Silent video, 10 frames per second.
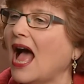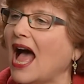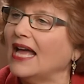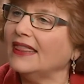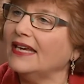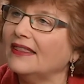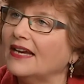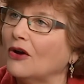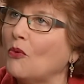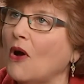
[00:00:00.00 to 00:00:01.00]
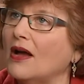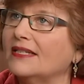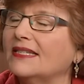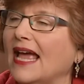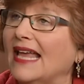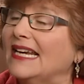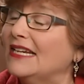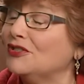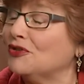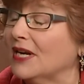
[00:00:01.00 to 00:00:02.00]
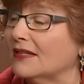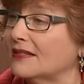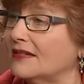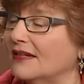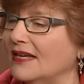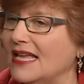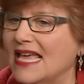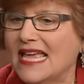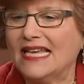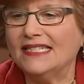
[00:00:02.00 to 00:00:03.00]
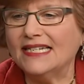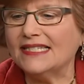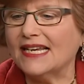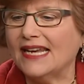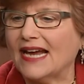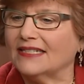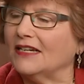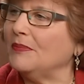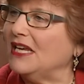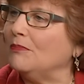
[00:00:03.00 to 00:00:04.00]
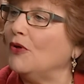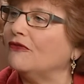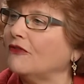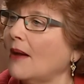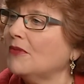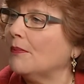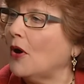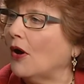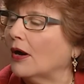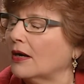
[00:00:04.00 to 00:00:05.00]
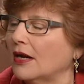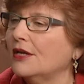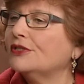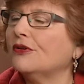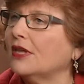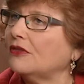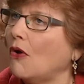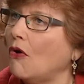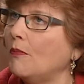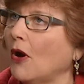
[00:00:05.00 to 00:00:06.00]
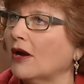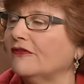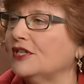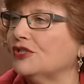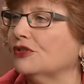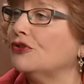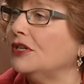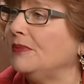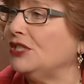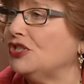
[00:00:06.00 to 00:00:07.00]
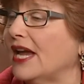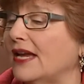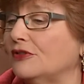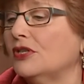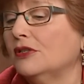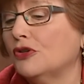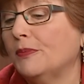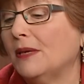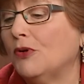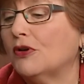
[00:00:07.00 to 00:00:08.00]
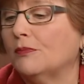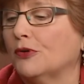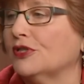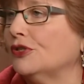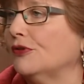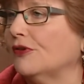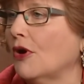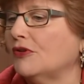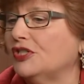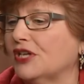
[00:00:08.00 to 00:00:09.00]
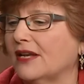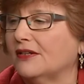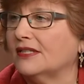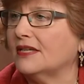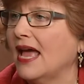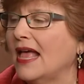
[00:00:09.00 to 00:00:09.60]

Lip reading: I think there was an interest in disconnecting people from the park so that the whole park vision could be changed, so people could pursue their own agendas.